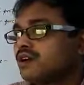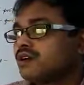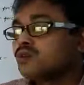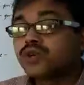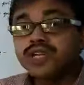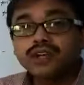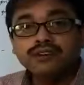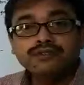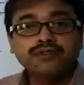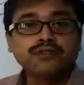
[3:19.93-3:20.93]
cooking
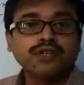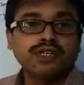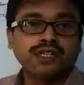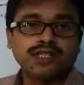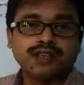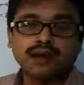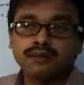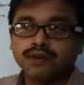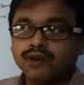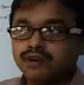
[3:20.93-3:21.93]
of food is an
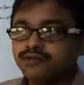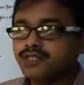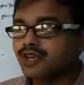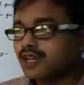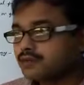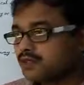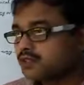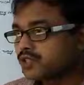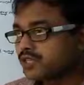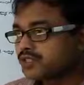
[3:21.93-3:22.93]
example of desirable
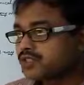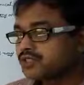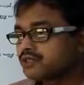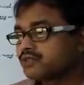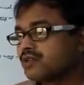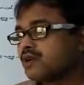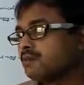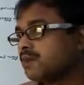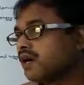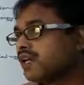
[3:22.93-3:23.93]
change.
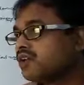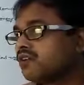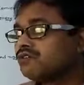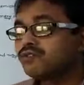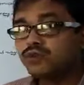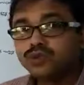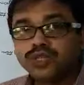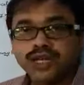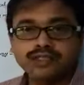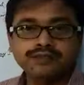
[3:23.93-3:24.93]
Burning of food
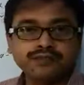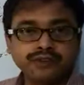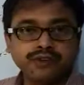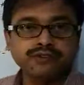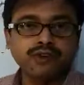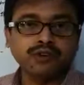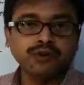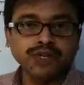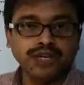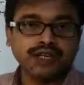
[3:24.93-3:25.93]
as a fuel for
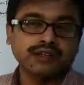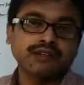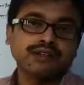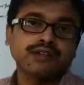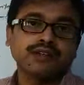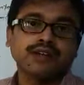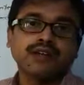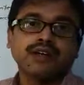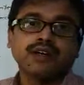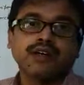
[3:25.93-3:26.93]
cooking
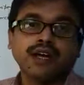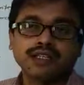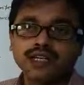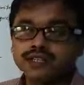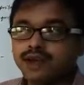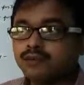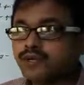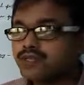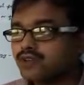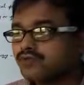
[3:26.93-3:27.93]
as
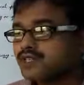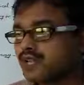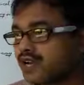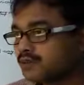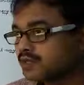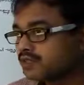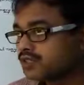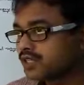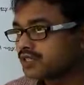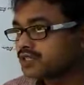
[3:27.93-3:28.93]
examples of desirable
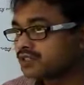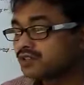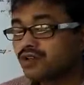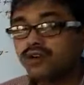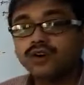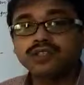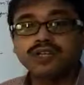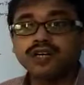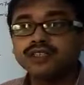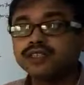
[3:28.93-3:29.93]
change. On the
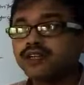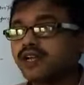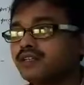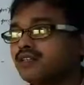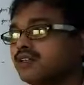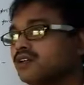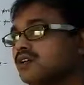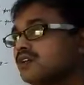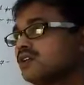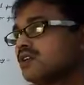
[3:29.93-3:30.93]
other hand,
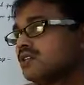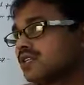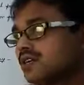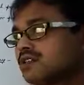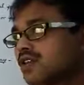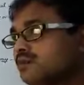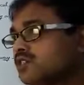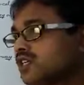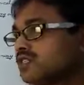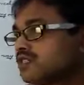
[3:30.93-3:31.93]
there are some
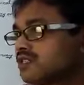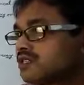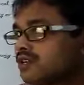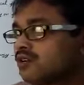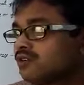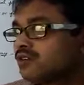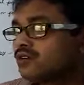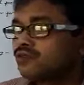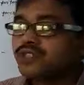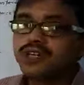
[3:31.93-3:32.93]
changes
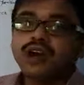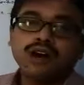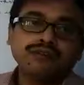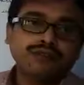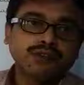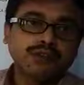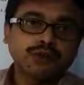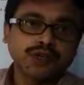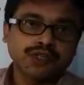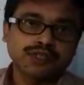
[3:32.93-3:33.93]
which are harmful to
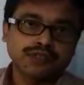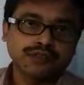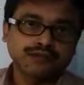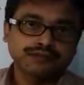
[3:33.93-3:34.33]
us,